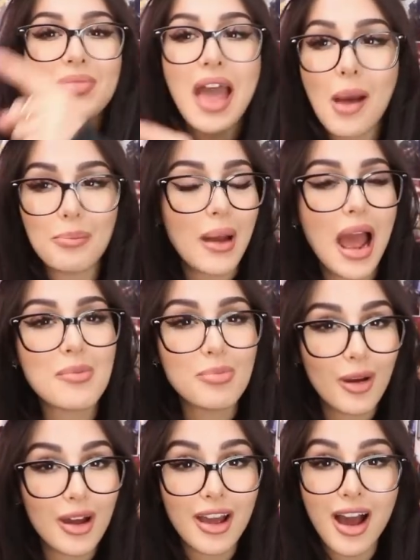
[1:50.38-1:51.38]
that bad
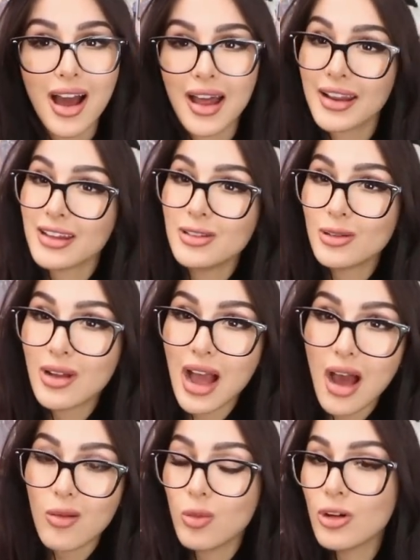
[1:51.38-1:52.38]
boy on and you
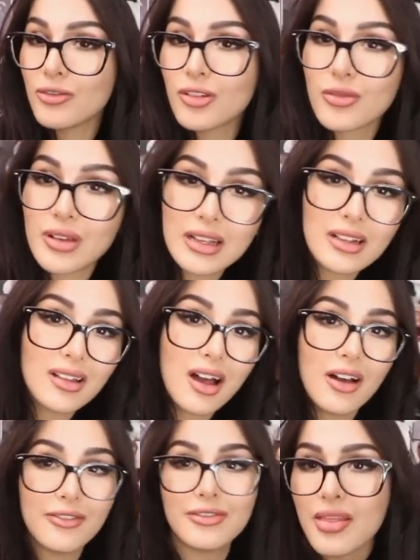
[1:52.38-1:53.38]
got Wolverine
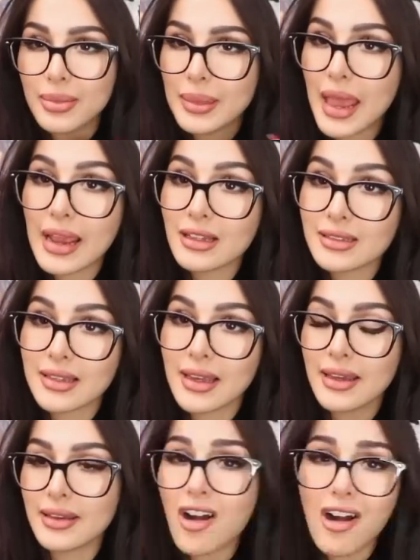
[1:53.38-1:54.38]
glove. Nailed
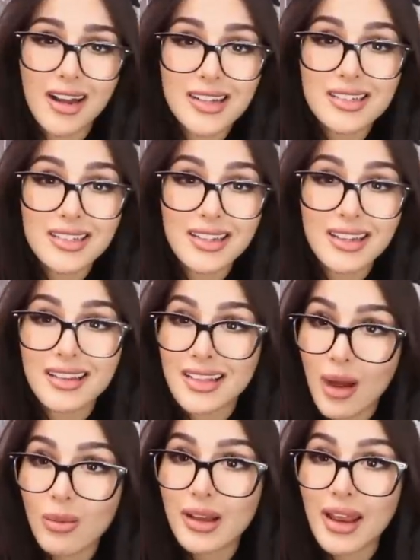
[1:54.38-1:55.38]
it. Honestly,
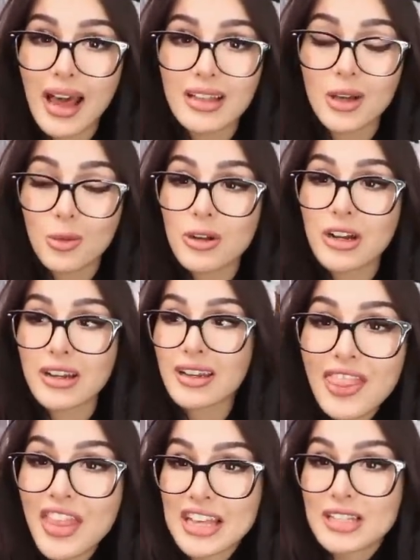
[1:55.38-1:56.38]
that would hella
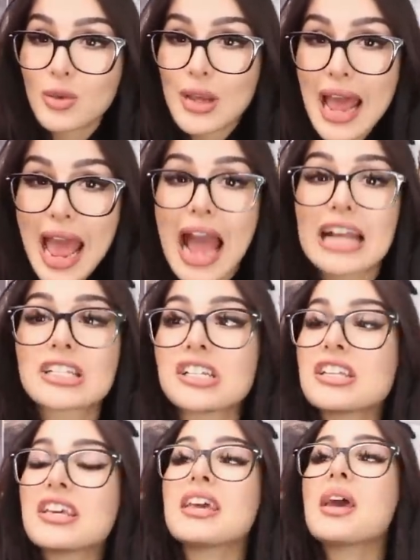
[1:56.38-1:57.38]
work. This would
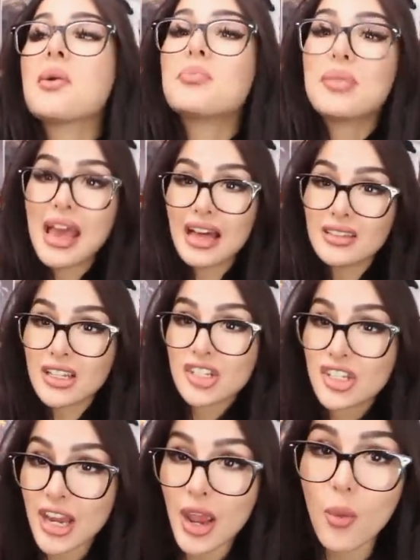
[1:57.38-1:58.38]
actually be a
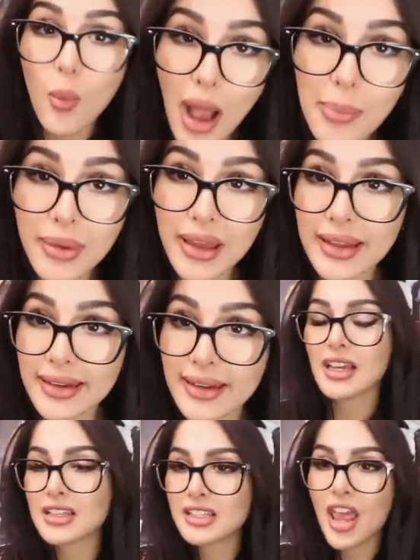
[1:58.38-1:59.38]
legit weapon.
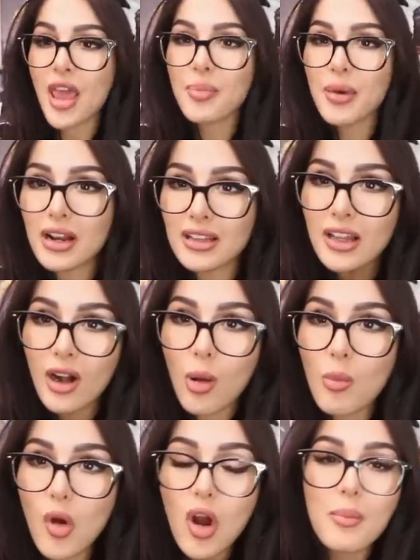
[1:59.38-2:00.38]
Like tape it a little
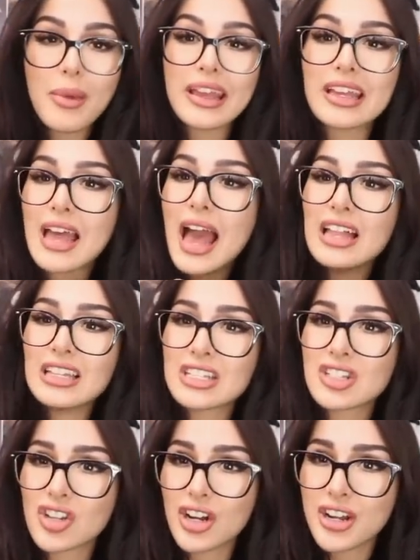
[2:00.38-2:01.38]
more, make it hella
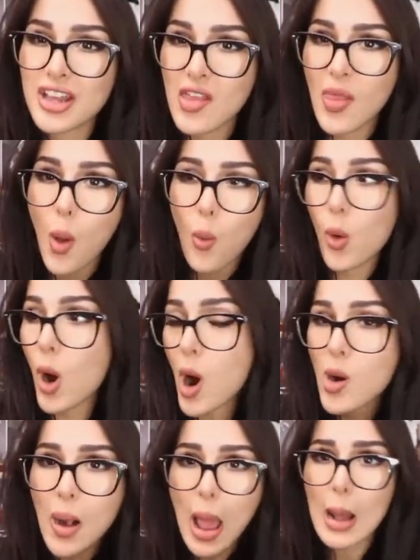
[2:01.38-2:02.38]
sturdy, and then
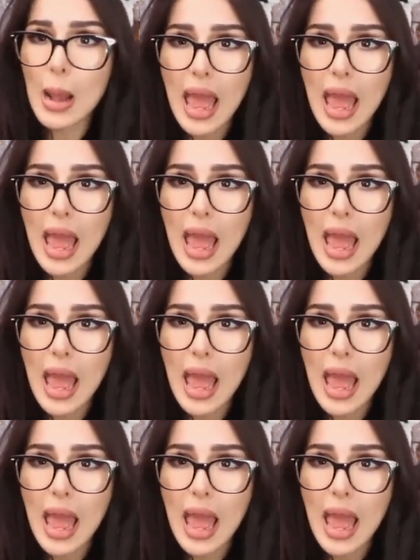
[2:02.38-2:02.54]
go around